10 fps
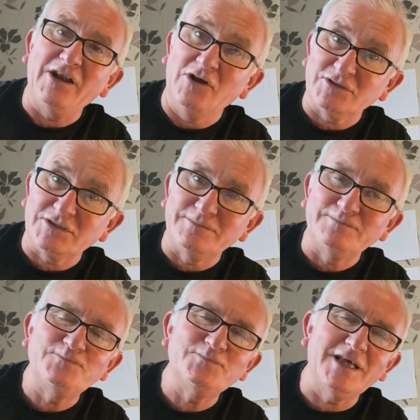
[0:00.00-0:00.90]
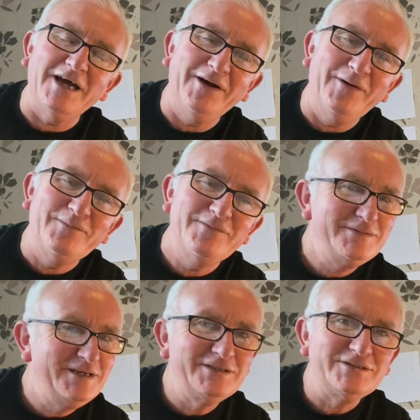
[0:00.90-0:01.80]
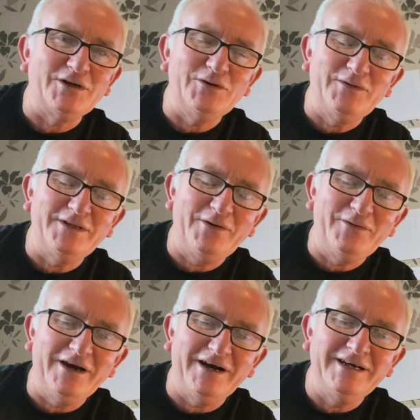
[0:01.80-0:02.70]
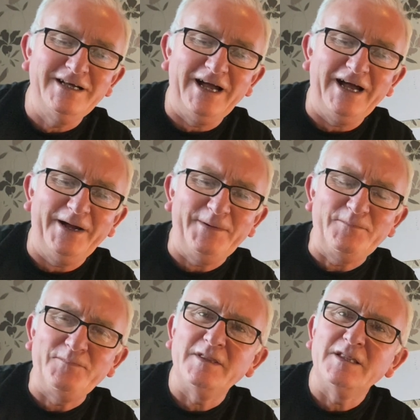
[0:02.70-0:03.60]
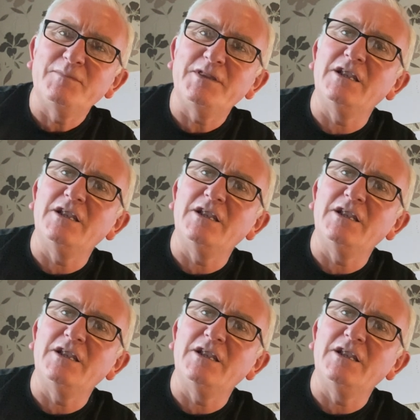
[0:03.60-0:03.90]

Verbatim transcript: lost. Um, so there we are. Um, but I